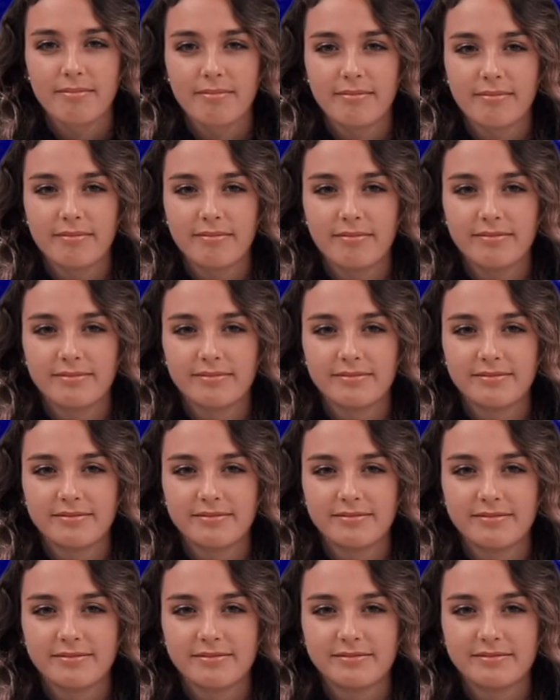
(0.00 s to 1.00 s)

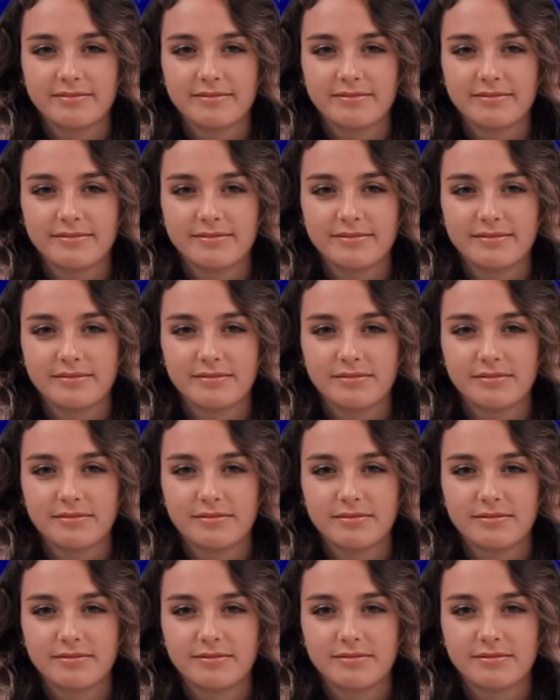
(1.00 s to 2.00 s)

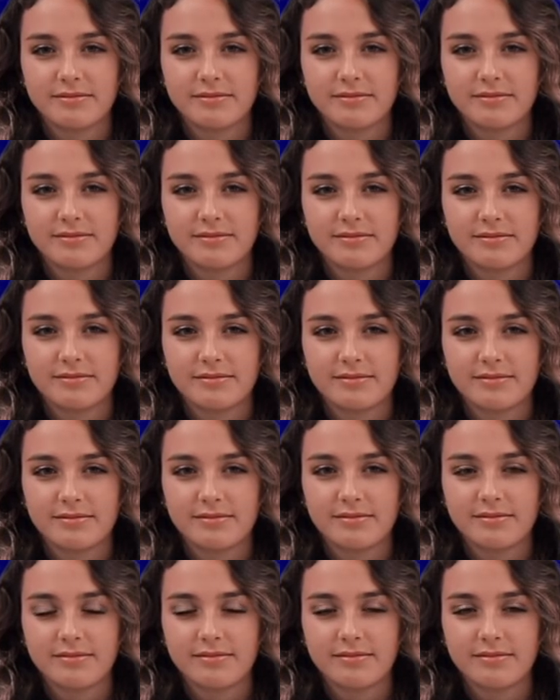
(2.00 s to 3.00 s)
(silent)